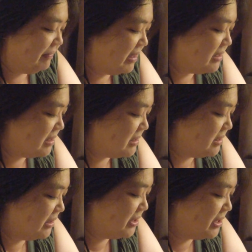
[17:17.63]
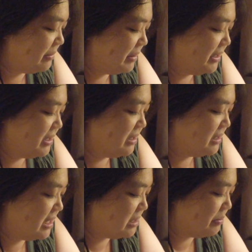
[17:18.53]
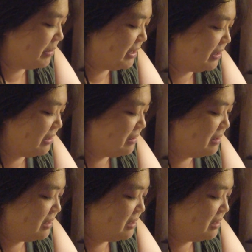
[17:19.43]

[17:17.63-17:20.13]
It does legitimately taste pretty good.